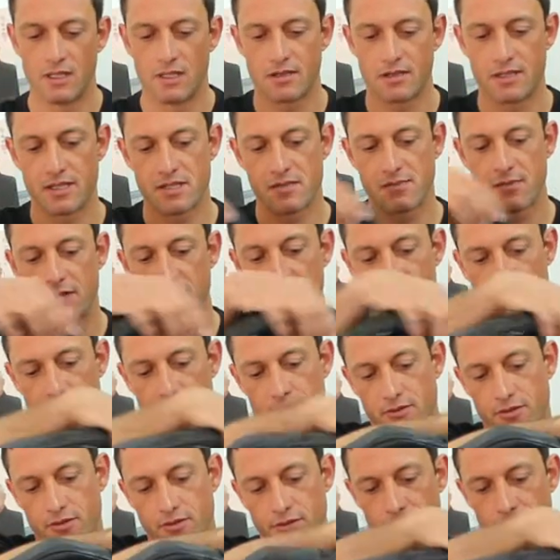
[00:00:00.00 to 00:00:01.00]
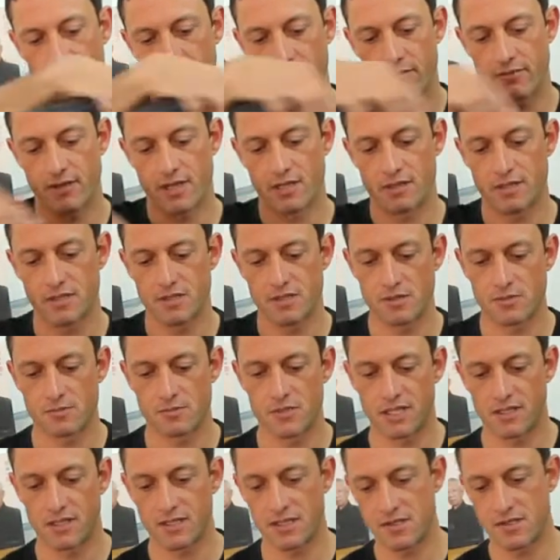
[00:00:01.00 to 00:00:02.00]
this might turn around this
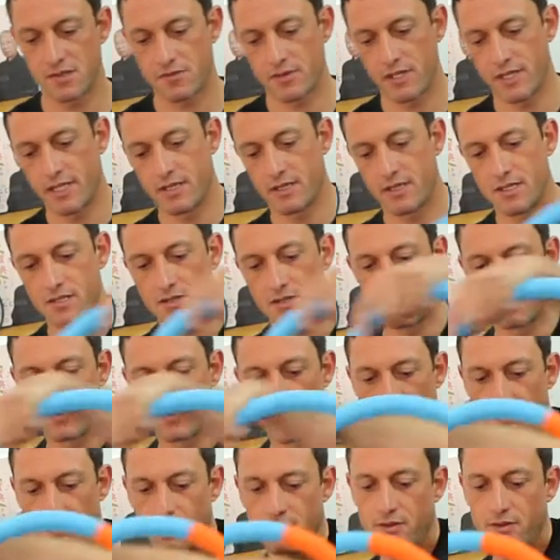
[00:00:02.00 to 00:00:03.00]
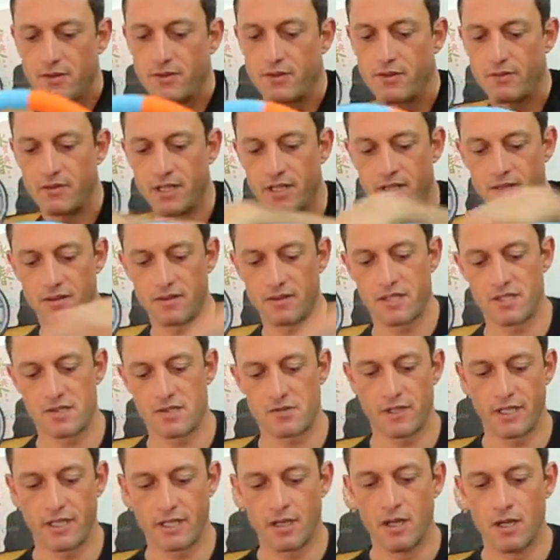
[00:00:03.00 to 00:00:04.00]
object this way, this object could turn around it this
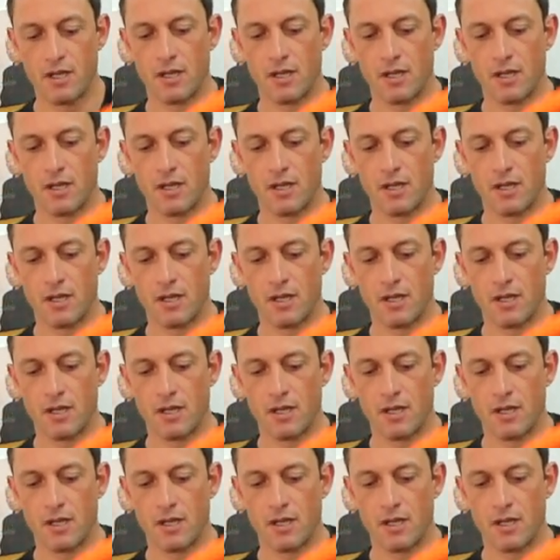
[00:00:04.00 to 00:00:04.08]
way,